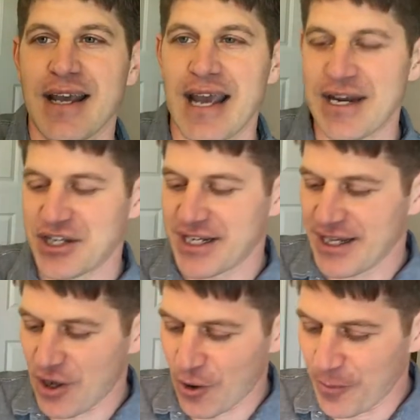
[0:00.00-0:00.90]
And you can hit
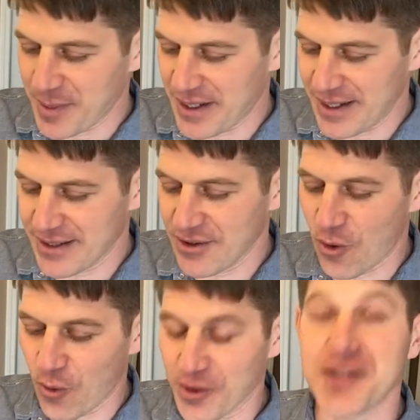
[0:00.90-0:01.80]
open
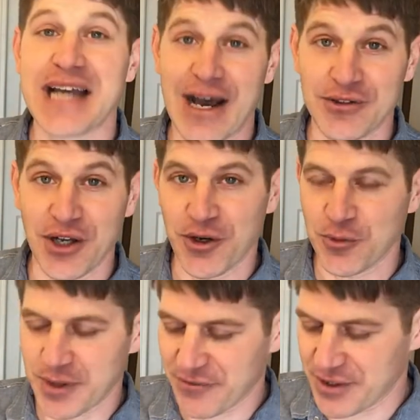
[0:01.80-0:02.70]
or download,
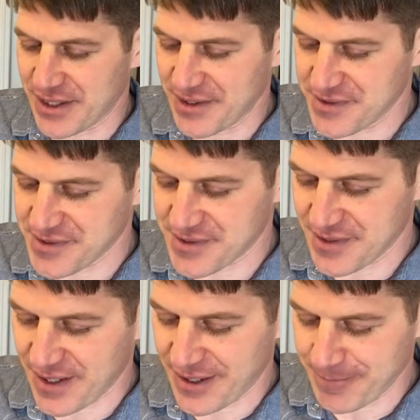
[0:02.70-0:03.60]
whatever it is.
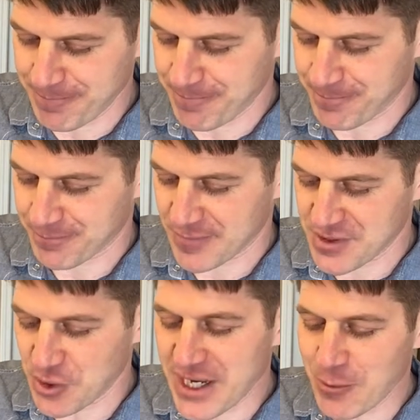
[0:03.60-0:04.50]
So
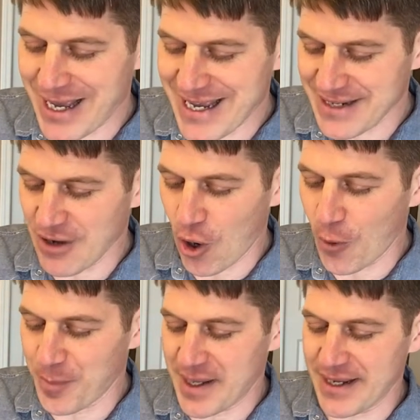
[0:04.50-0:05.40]
again, when I hit
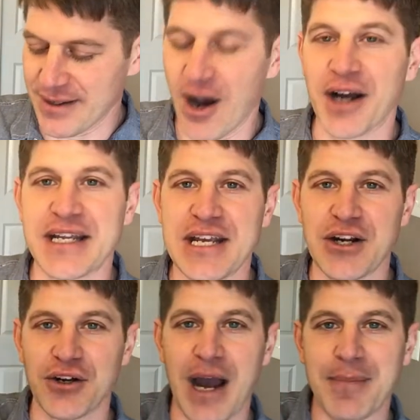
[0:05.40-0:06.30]
open on
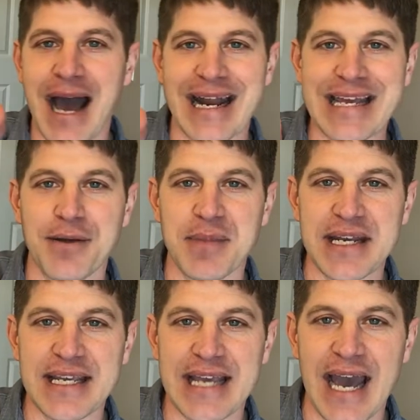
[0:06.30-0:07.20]
here, I'm not in a
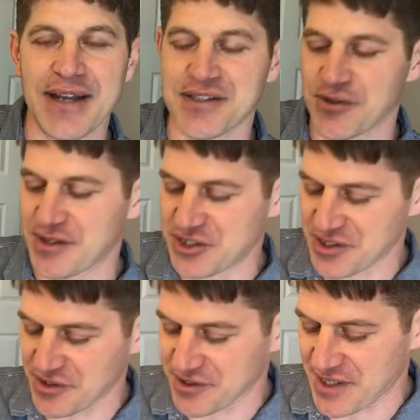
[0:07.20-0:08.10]
meeting yet, so it
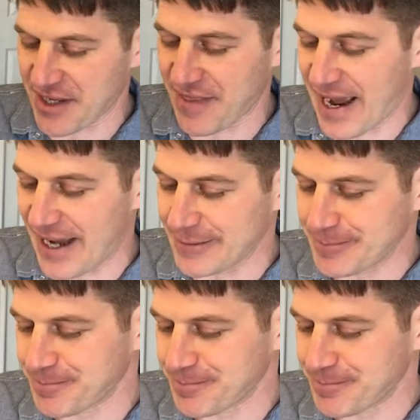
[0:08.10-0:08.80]
just looks like that.